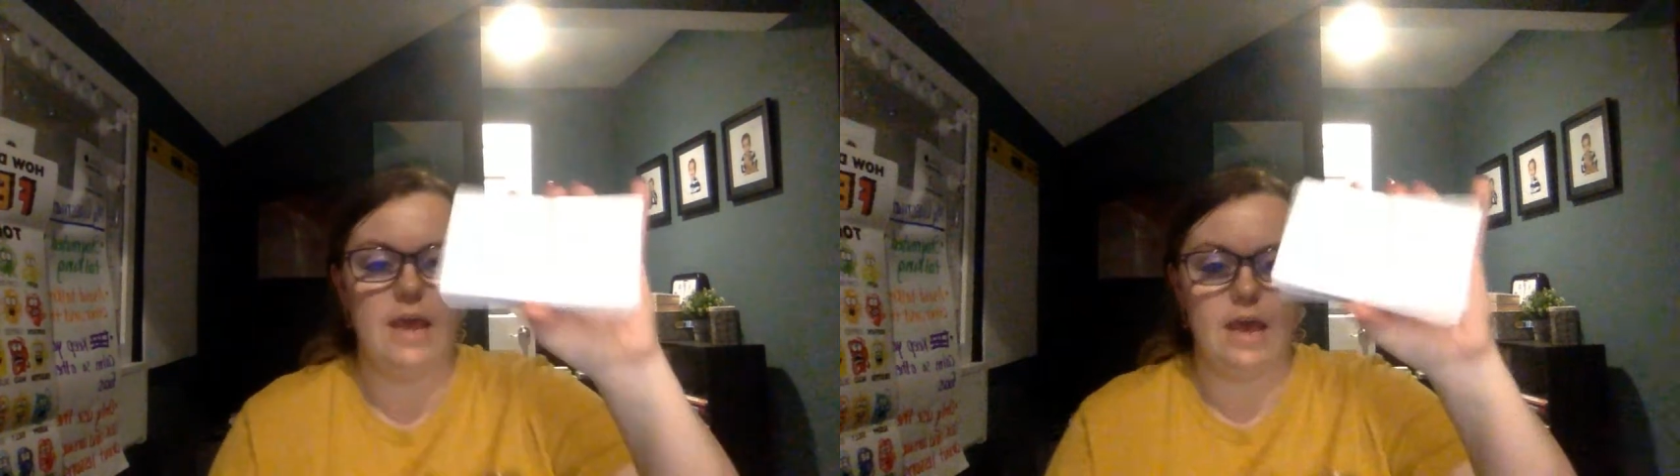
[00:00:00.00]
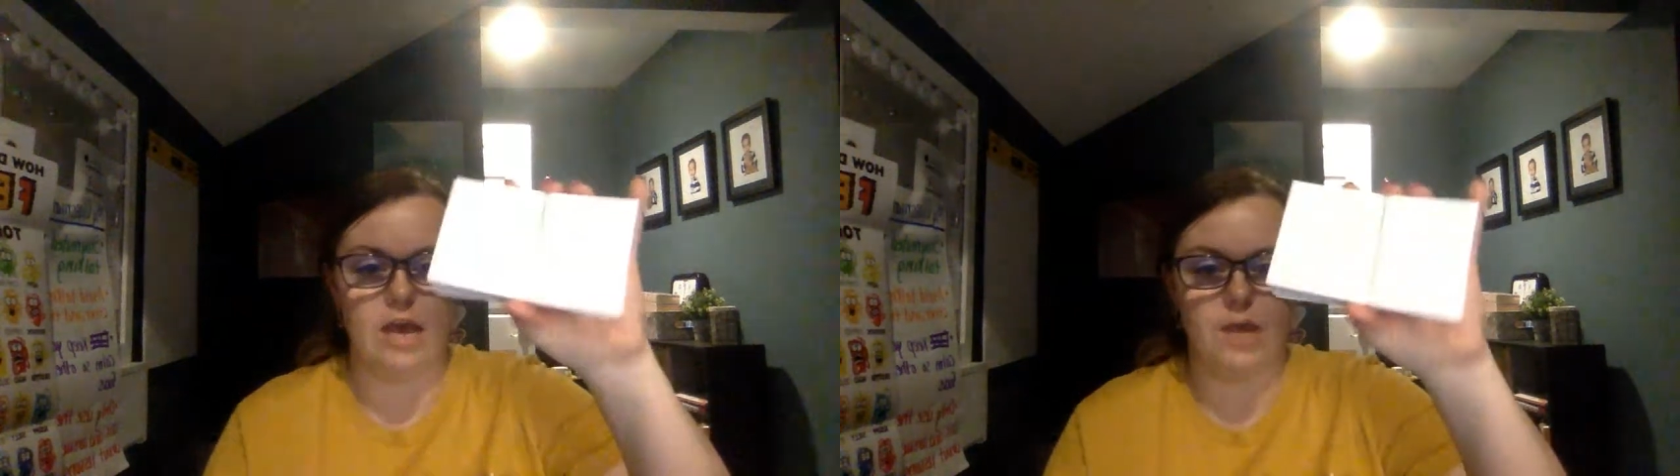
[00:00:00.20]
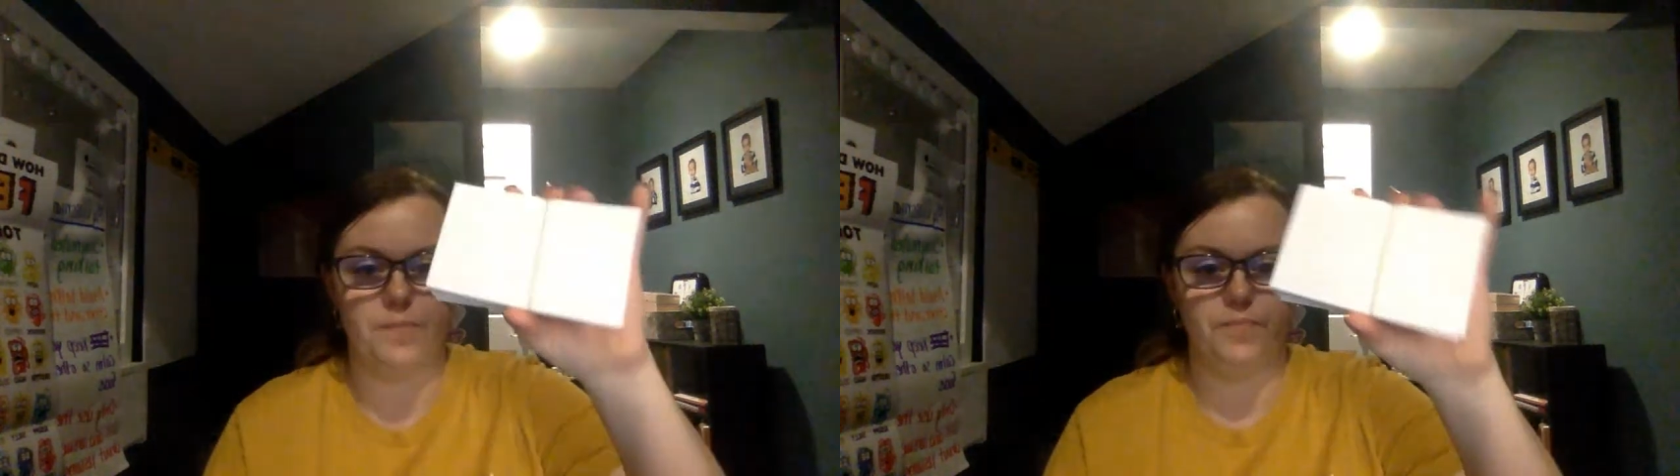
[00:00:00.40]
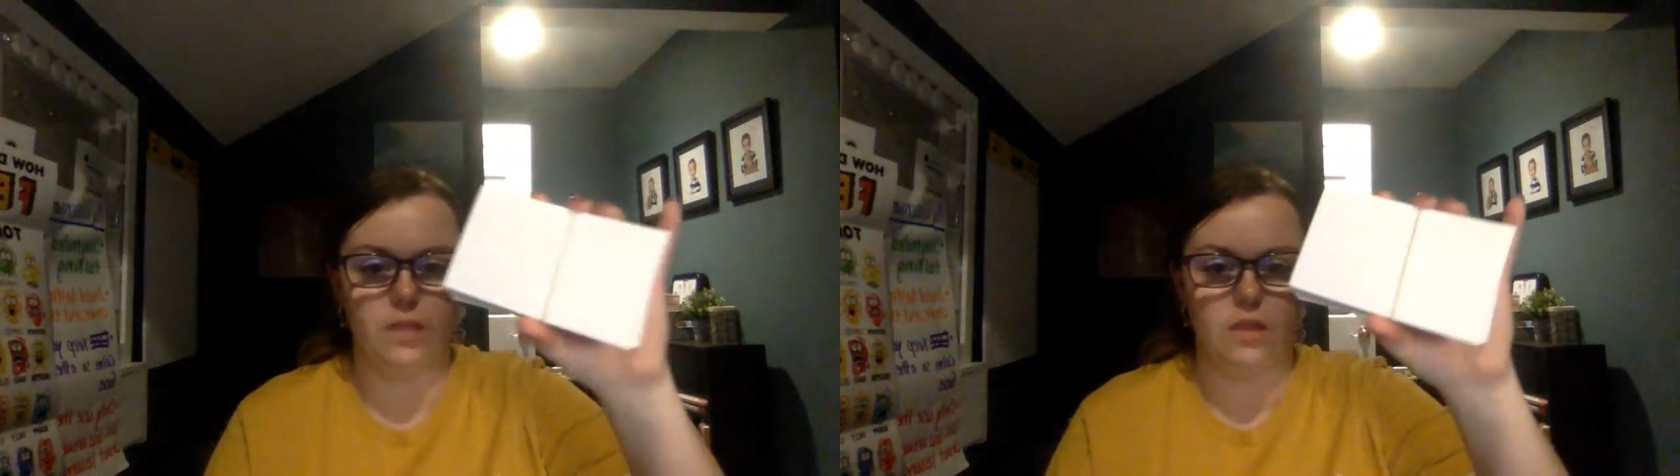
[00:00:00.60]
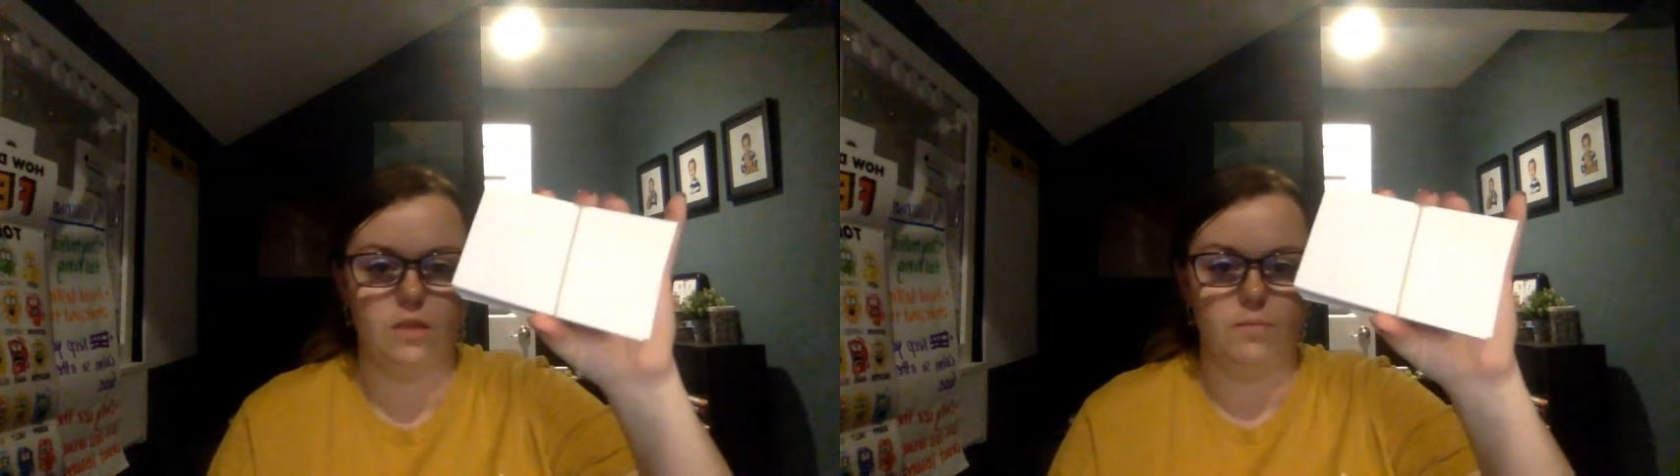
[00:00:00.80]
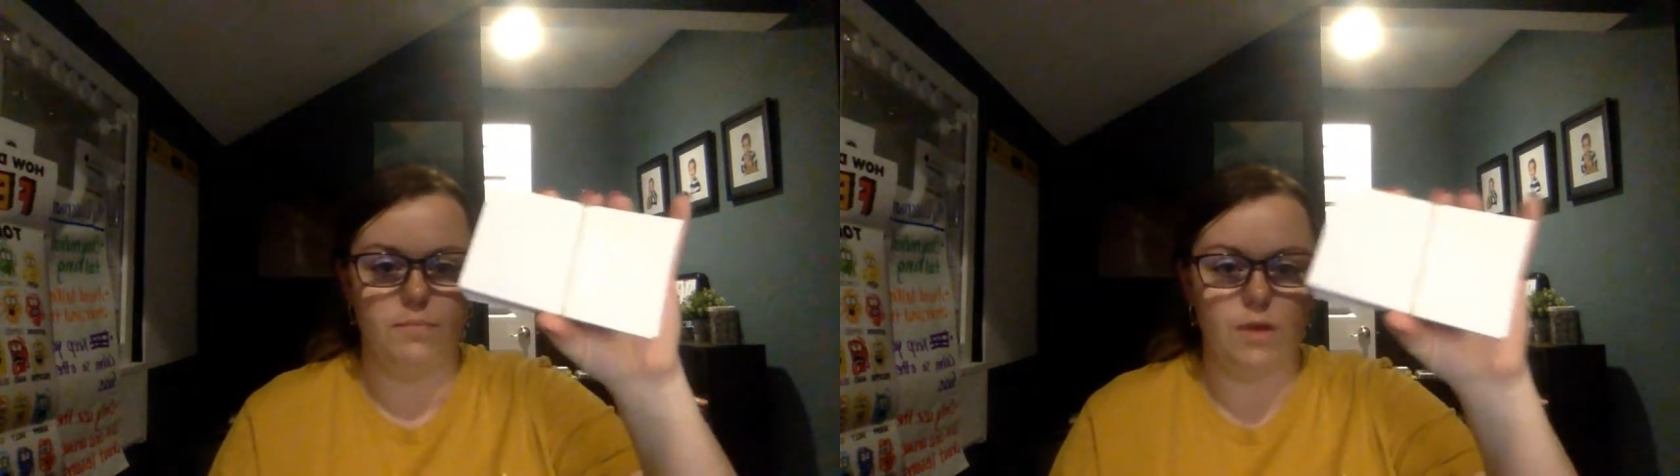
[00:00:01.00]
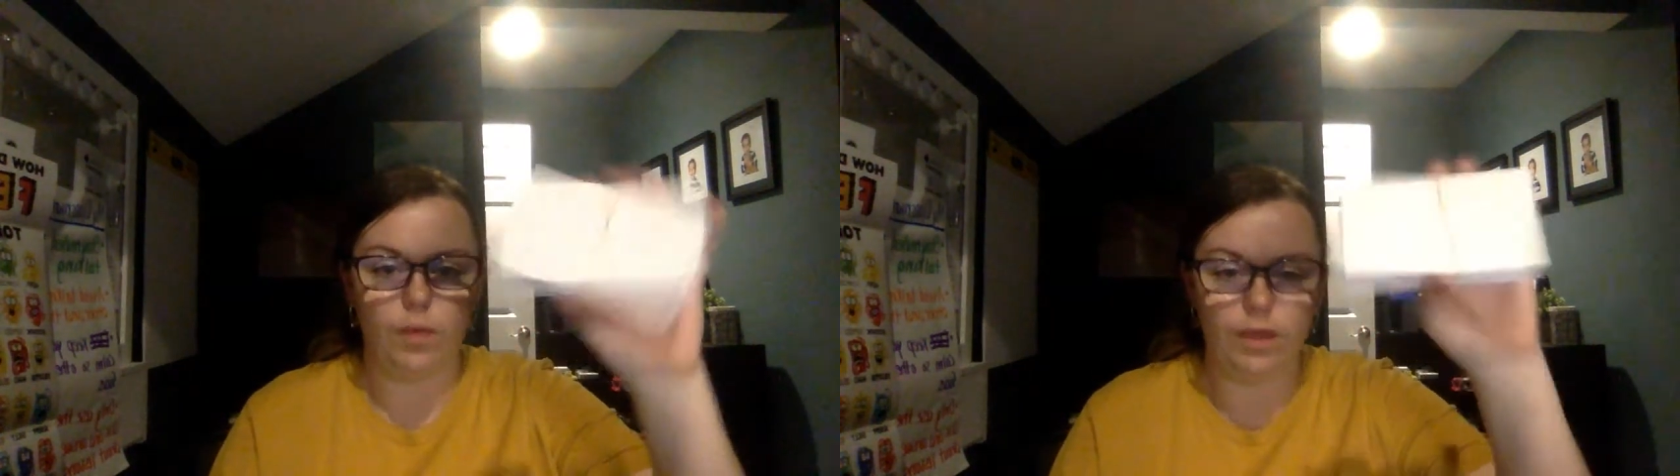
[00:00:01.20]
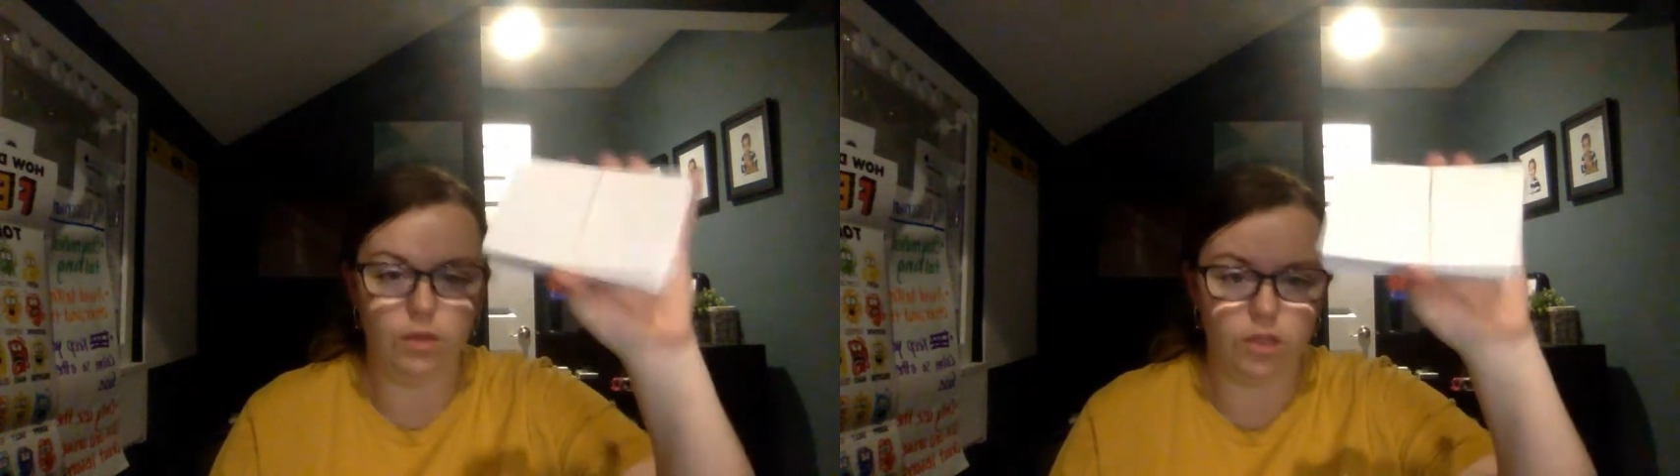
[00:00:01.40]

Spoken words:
But we'll